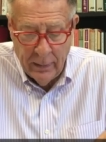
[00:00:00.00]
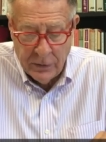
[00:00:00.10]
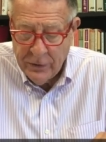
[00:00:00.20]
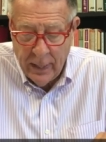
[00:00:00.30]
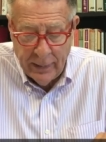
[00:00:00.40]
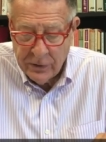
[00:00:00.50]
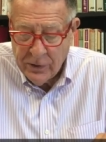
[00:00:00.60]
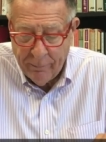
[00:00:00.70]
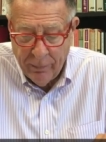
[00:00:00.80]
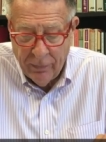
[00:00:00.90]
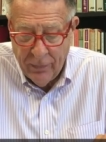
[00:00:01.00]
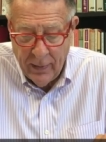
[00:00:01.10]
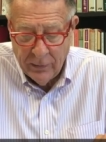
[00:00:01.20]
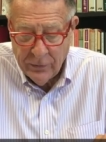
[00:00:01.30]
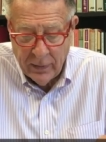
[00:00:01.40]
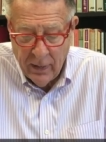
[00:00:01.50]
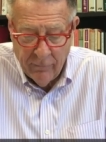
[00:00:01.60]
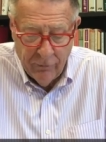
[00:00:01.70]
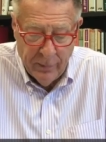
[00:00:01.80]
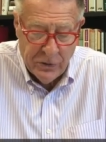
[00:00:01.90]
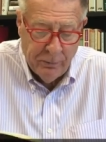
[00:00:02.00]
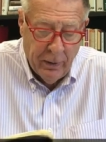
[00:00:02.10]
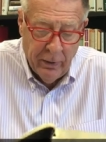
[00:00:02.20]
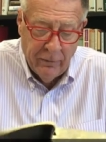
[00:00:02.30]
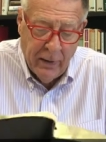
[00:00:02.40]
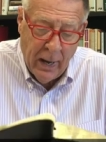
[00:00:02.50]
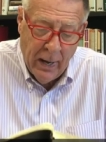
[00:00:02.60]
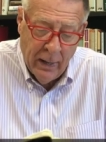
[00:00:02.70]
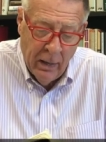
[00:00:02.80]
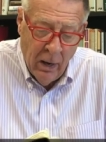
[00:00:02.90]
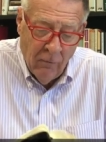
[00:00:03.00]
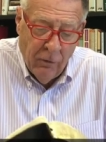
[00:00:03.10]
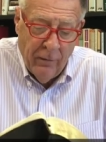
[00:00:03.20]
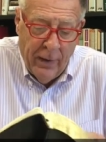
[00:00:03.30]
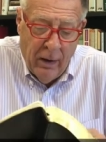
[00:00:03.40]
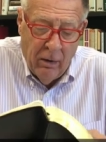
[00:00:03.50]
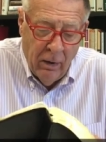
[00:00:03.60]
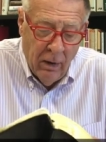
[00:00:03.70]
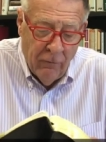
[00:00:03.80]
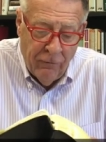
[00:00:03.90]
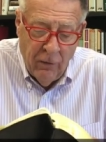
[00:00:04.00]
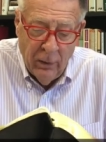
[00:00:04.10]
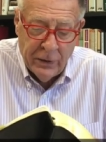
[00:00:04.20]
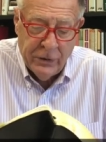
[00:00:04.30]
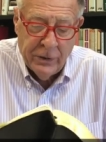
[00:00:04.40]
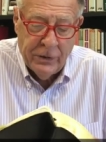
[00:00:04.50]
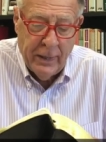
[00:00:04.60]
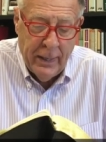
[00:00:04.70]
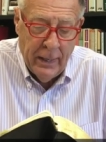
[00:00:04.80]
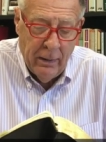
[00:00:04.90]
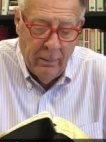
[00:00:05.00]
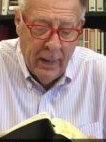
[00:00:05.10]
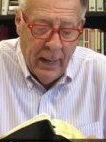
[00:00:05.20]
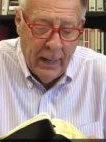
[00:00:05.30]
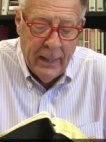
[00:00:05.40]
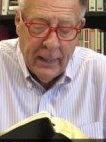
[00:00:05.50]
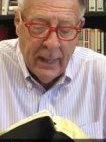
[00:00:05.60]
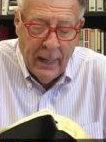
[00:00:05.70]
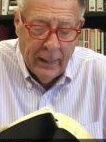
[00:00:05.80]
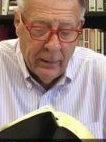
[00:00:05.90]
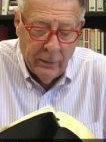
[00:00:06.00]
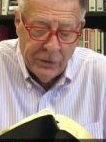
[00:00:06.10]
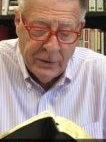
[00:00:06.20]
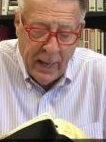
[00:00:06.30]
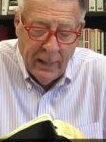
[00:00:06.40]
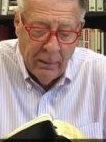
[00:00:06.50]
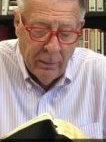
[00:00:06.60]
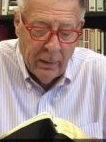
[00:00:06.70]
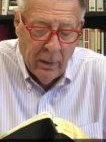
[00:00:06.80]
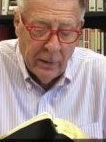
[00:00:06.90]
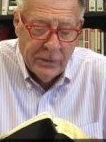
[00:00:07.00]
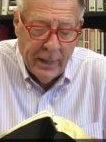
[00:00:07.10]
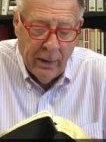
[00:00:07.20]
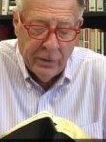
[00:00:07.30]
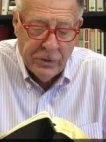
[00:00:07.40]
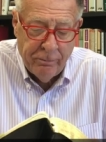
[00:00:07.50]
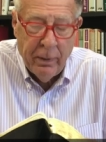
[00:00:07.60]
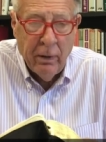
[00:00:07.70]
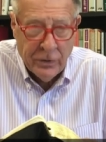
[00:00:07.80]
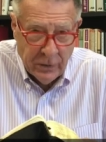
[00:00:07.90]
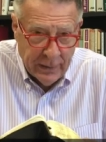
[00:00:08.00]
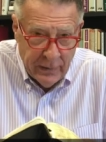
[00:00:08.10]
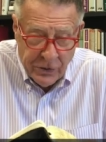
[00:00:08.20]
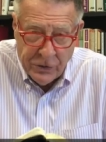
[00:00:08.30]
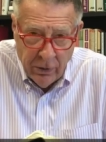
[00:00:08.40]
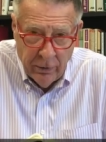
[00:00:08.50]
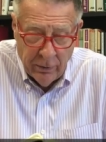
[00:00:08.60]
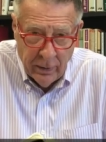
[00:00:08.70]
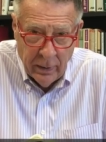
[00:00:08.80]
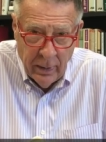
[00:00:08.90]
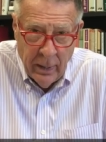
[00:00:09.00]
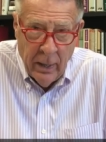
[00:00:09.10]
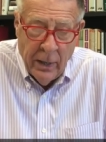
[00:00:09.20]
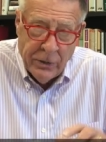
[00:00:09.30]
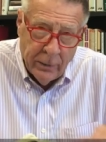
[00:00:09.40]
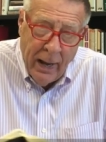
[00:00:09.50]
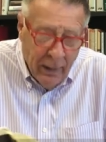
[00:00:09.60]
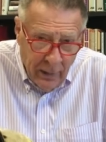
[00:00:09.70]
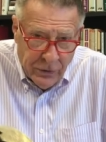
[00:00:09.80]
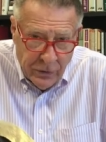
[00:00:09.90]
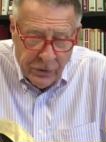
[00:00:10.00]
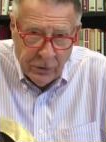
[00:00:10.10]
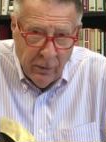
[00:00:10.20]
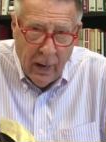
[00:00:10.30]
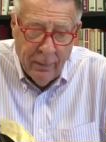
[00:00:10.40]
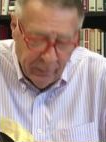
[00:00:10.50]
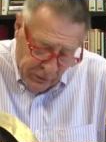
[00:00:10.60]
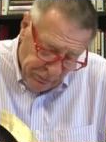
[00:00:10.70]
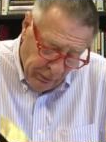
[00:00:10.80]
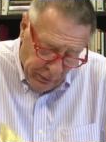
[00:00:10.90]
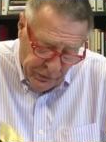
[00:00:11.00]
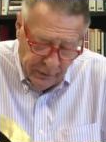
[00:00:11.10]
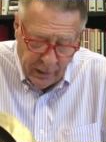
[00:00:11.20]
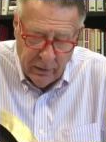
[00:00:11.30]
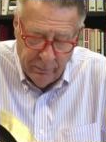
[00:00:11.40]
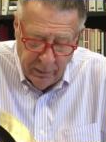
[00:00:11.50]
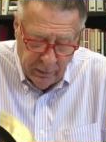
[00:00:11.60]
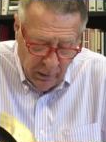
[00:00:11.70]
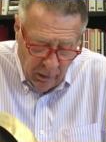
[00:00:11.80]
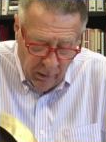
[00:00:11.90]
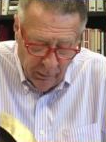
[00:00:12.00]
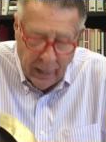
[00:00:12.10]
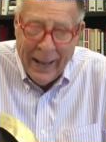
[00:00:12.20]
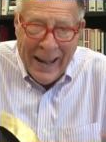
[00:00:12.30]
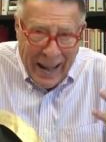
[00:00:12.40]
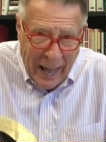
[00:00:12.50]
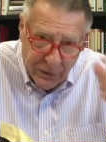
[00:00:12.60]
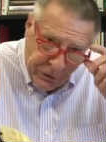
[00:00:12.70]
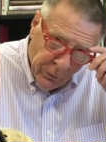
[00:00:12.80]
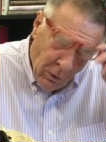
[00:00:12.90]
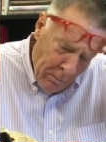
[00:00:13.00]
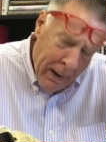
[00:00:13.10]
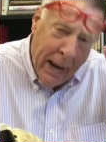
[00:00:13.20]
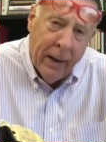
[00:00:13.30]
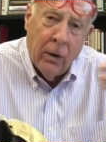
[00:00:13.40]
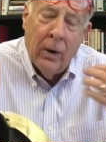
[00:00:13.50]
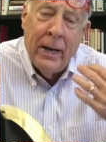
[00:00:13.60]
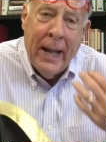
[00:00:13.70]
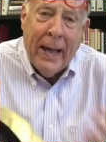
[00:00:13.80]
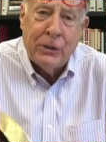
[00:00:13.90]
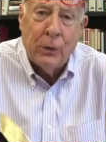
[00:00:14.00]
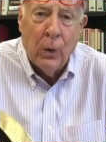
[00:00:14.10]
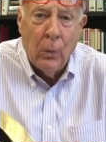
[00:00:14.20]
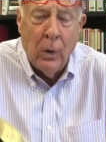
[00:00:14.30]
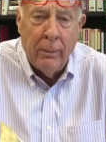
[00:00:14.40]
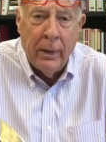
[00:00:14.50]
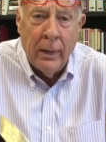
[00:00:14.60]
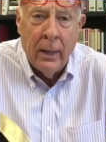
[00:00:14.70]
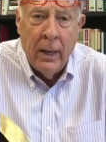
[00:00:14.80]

does not accept the things that come from the Spirit of God, for they are foolishness to him, and he cannot understand them because they are spiritually discerned. So now he's describing this person that could be called a natural man or a natural woman.